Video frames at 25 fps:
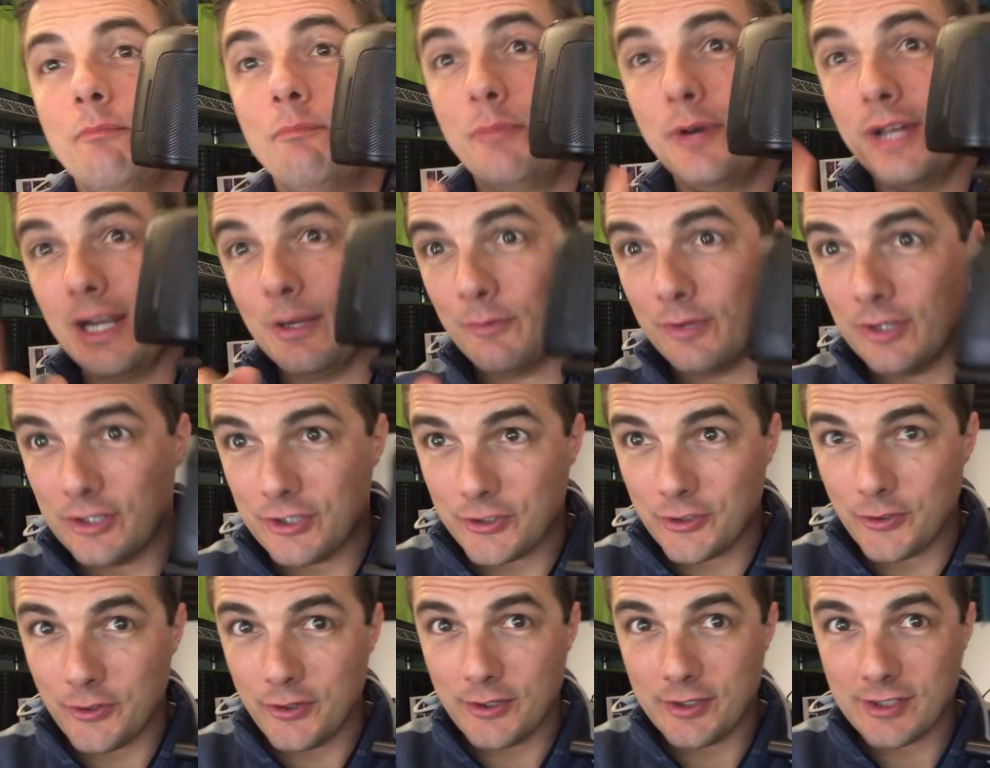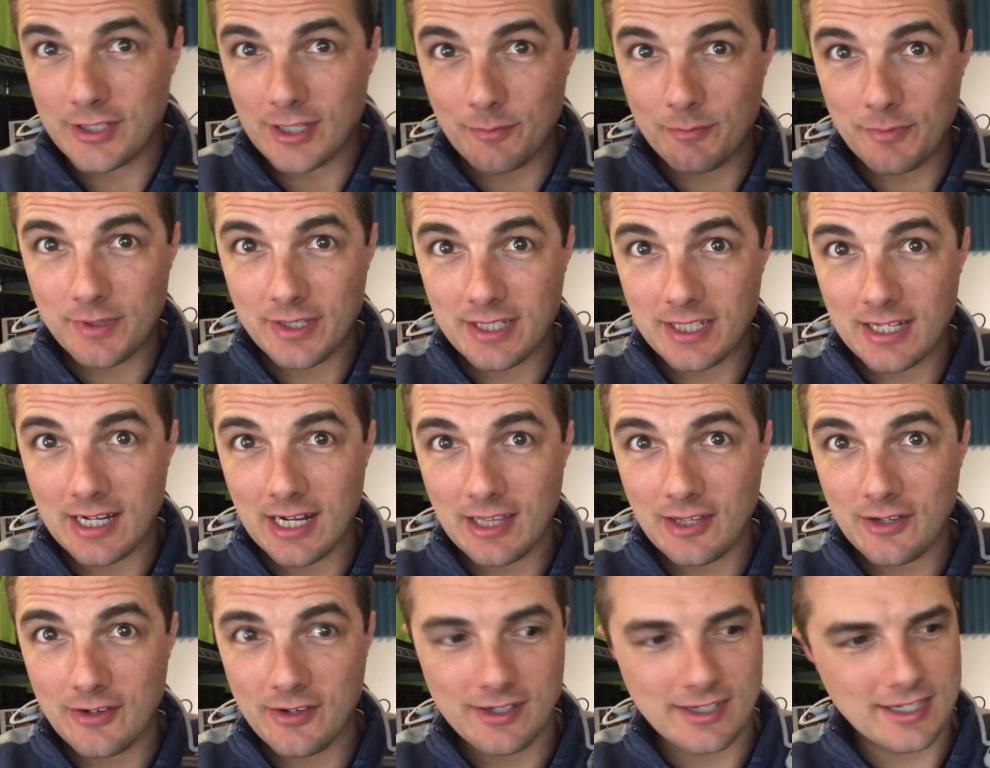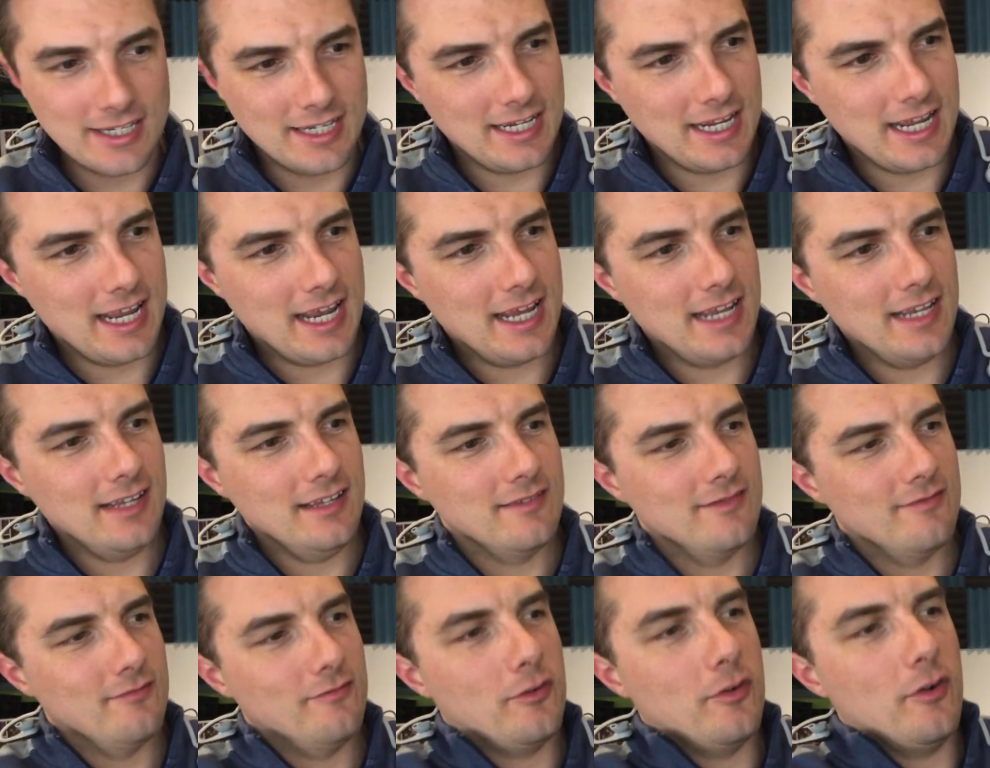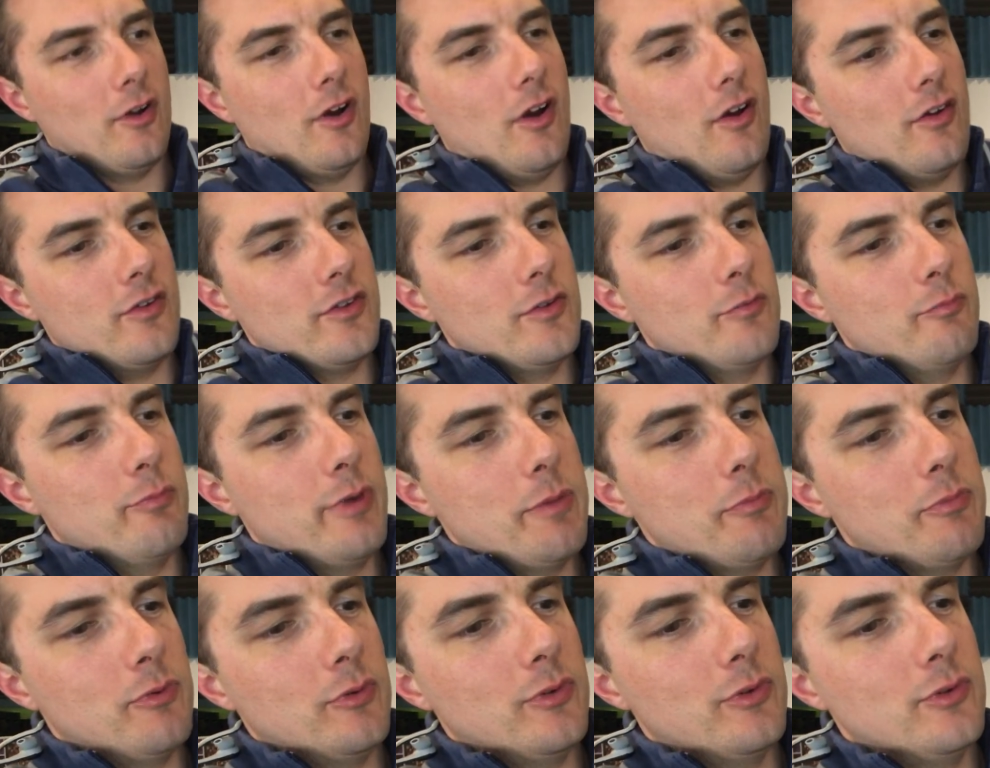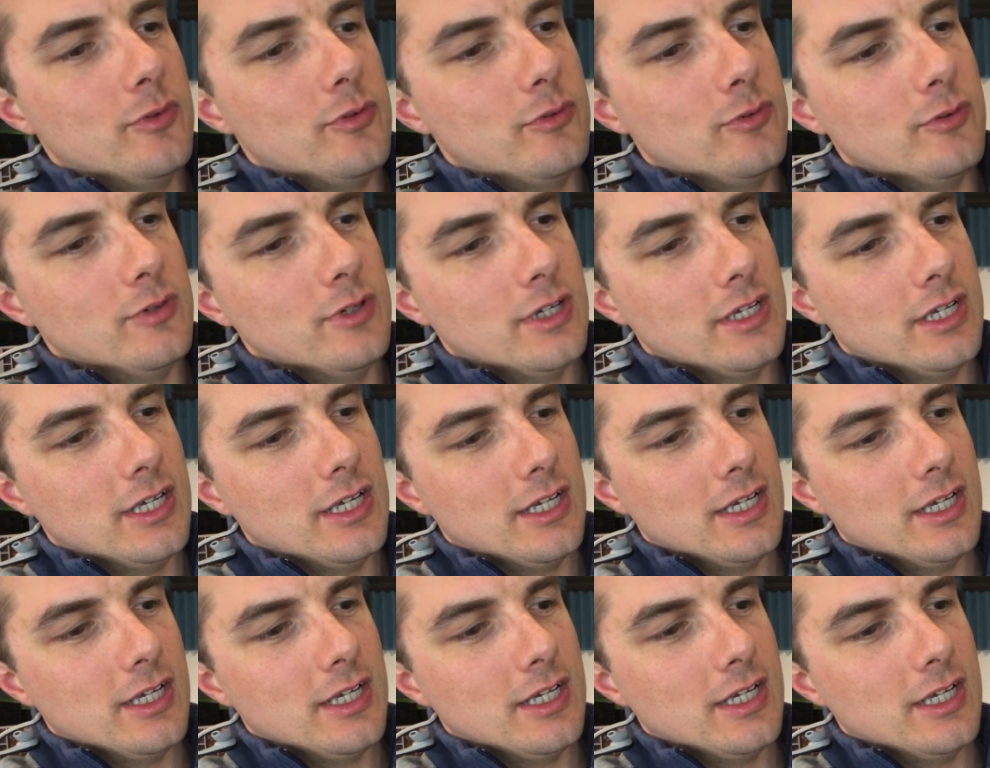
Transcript: but I want to show you something that I learned today for all you people who